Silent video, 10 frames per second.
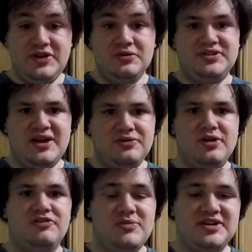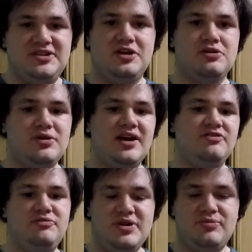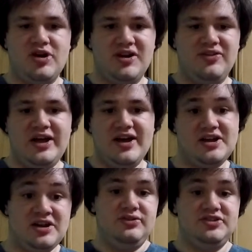fields out in the Gulf of Mexico have been brought online,